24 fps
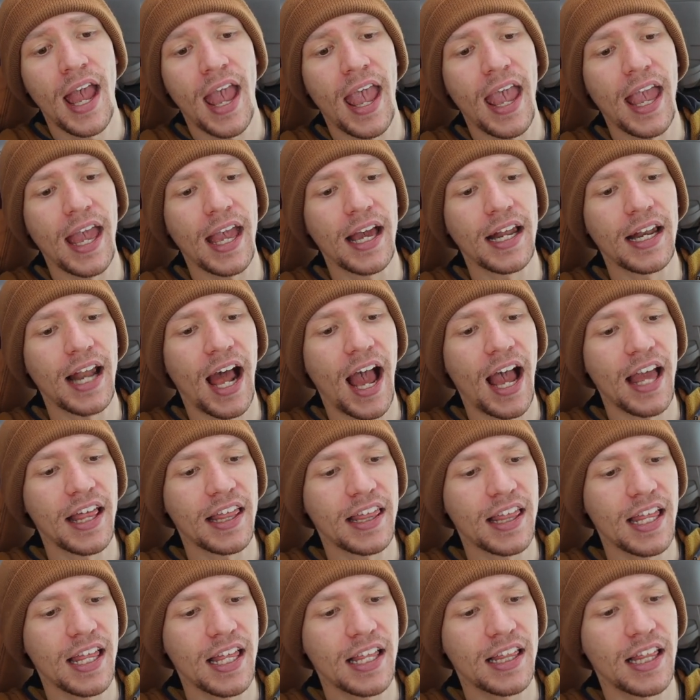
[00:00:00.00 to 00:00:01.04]
And I
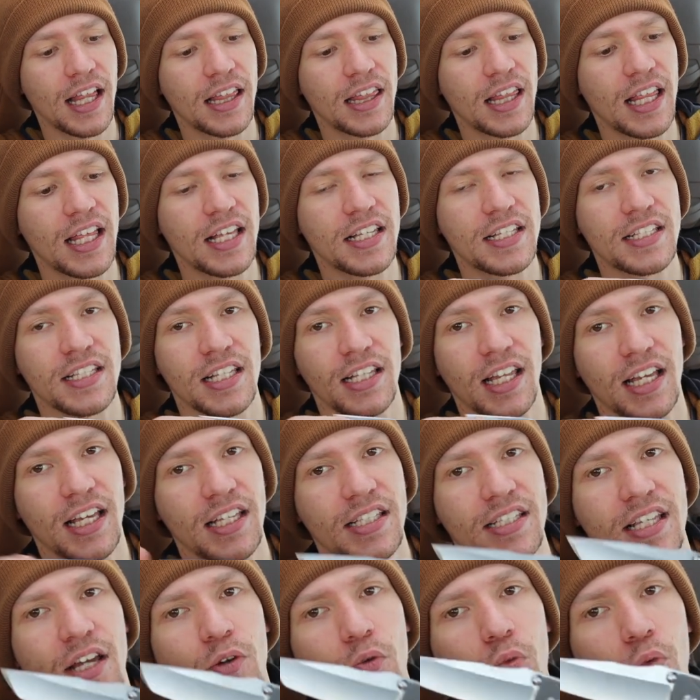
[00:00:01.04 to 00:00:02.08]
think that this, like I
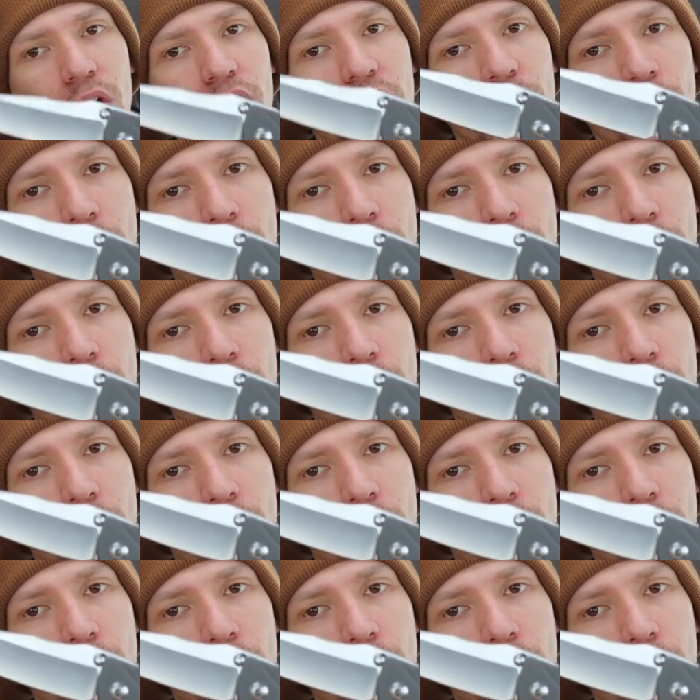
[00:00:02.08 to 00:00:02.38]
said, really